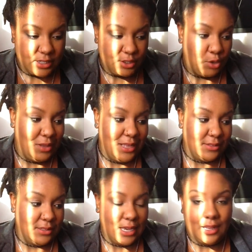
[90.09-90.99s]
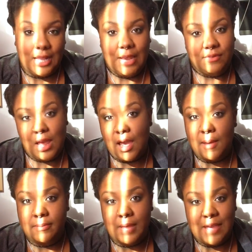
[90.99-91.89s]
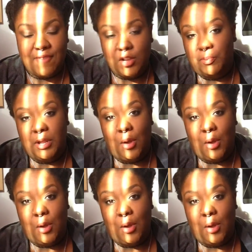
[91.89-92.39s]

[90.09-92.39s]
So that's like a lifetime fountain pen